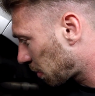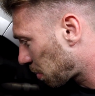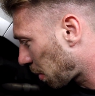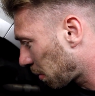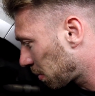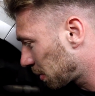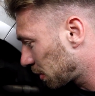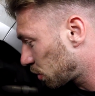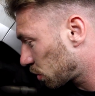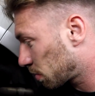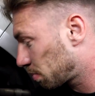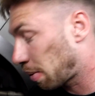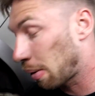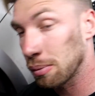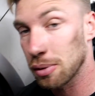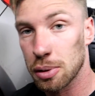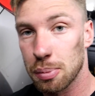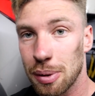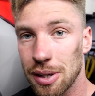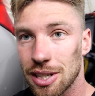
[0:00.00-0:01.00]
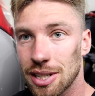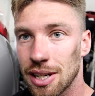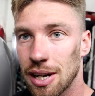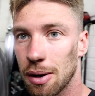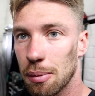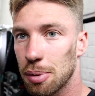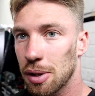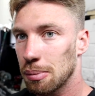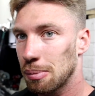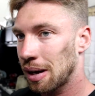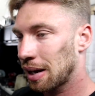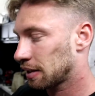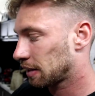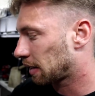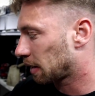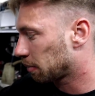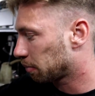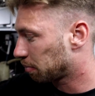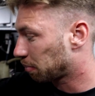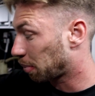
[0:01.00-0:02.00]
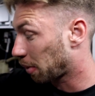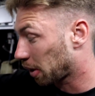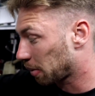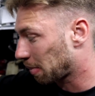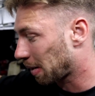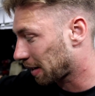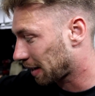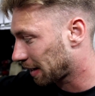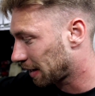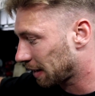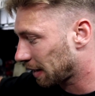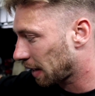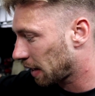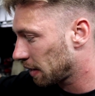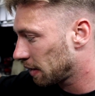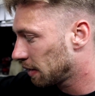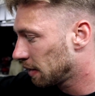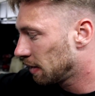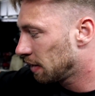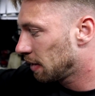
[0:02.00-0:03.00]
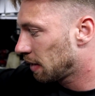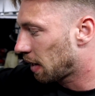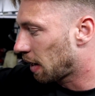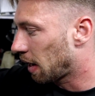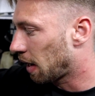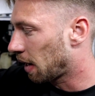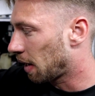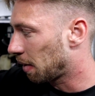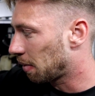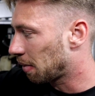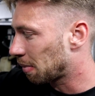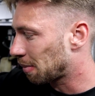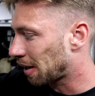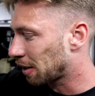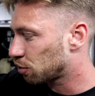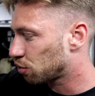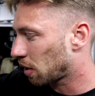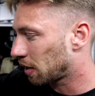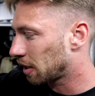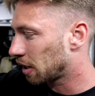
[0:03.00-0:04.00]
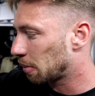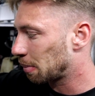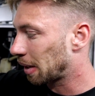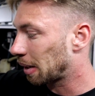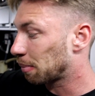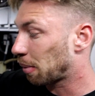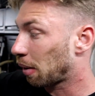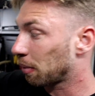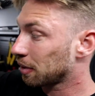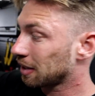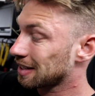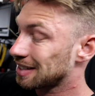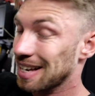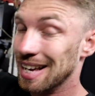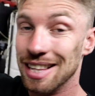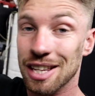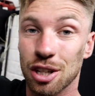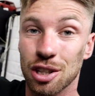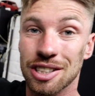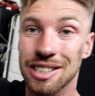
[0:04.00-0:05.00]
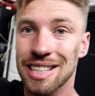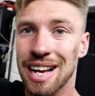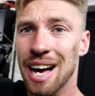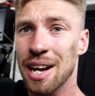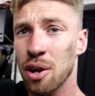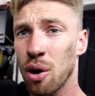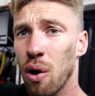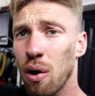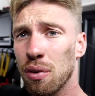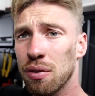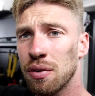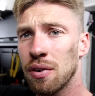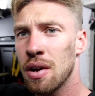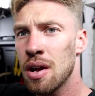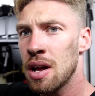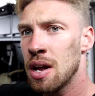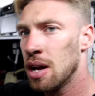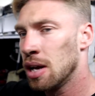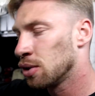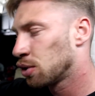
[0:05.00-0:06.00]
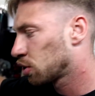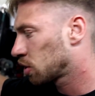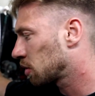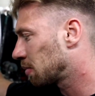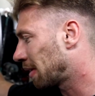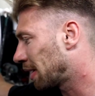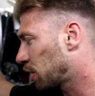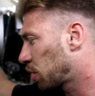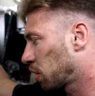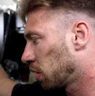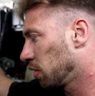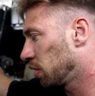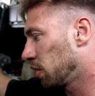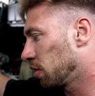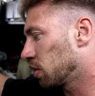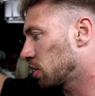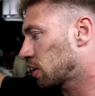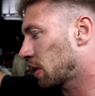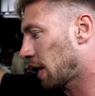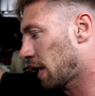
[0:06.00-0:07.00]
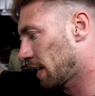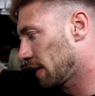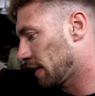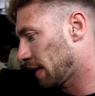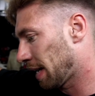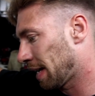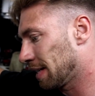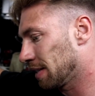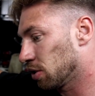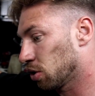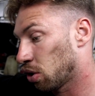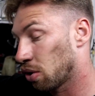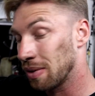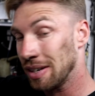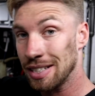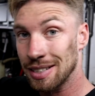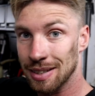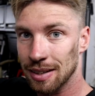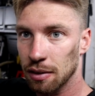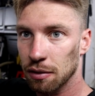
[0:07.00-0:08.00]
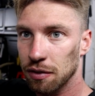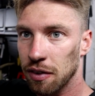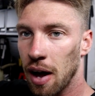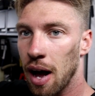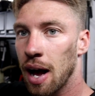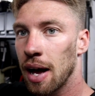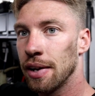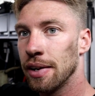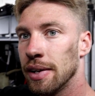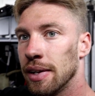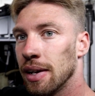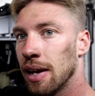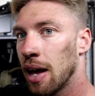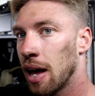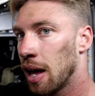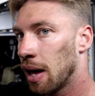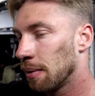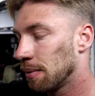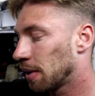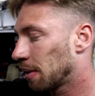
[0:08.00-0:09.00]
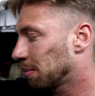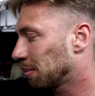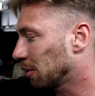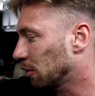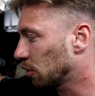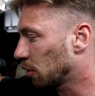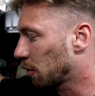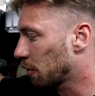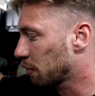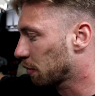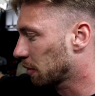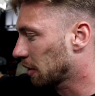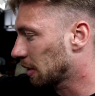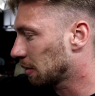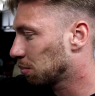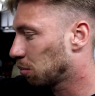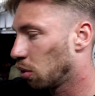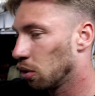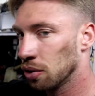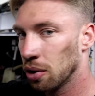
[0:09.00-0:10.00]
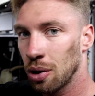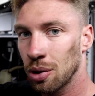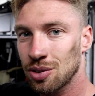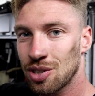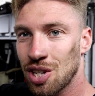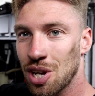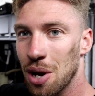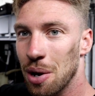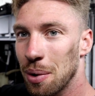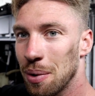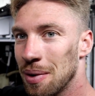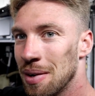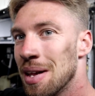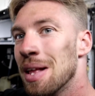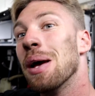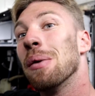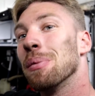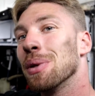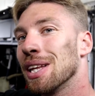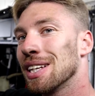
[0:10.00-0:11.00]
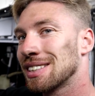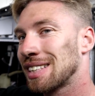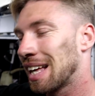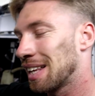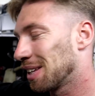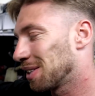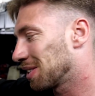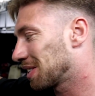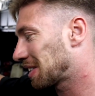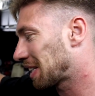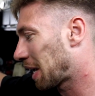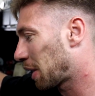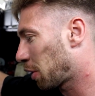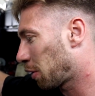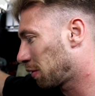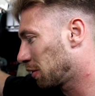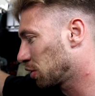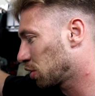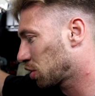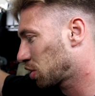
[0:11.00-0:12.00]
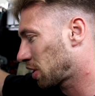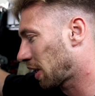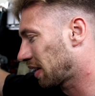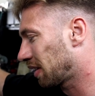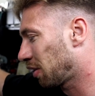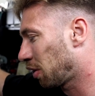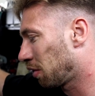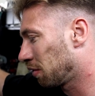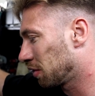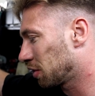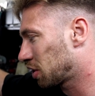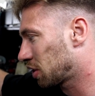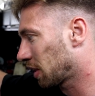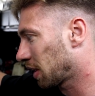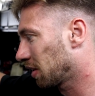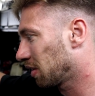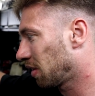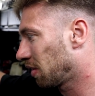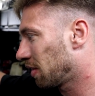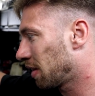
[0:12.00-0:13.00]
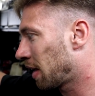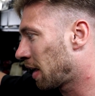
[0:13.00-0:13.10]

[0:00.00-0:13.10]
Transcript: could probably just pop this piston out and put it back in again. I might try that in a minute, but I'm going to take the other side off just to make sure that the other side is or isn't fine, and then we'll know if we need one or two. But let's get the other side off and just check that over seal on